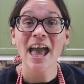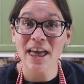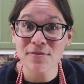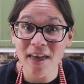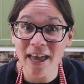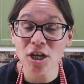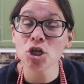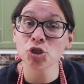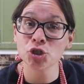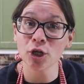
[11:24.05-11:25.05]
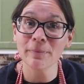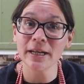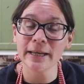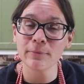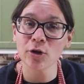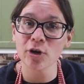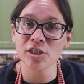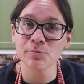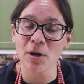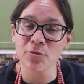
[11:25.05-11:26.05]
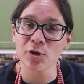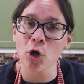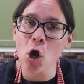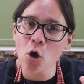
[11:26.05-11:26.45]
And then German immigrants brought their